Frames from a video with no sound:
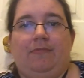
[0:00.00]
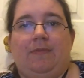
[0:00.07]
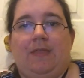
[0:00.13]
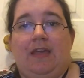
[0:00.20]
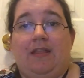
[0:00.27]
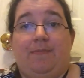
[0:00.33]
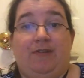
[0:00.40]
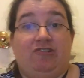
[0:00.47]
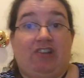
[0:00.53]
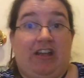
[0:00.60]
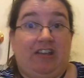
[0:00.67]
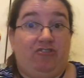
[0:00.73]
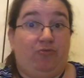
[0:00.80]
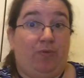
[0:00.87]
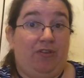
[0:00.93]
the Olympic
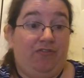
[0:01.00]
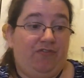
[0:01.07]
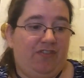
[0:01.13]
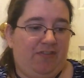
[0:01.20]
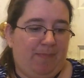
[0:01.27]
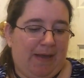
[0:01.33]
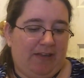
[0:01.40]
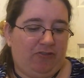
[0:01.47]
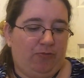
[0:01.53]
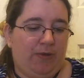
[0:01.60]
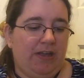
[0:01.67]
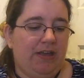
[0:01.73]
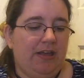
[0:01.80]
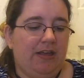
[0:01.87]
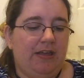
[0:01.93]
Challenge was for this past
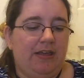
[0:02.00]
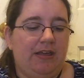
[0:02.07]
week.